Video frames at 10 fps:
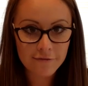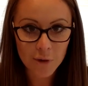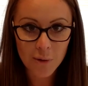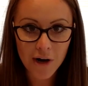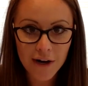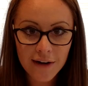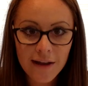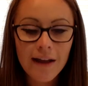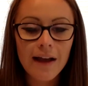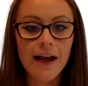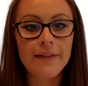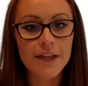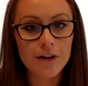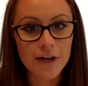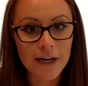4. And
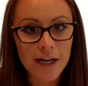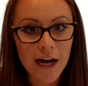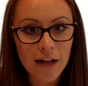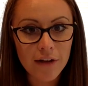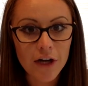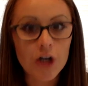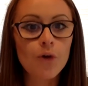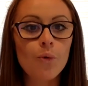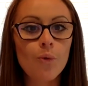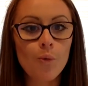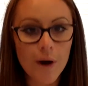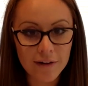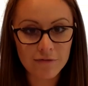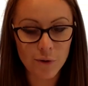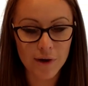then you're going to color
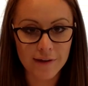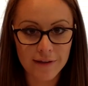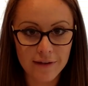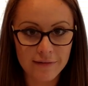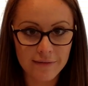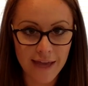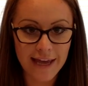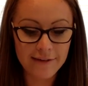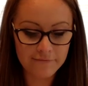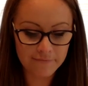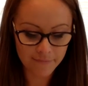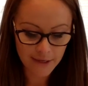1/4. Okay?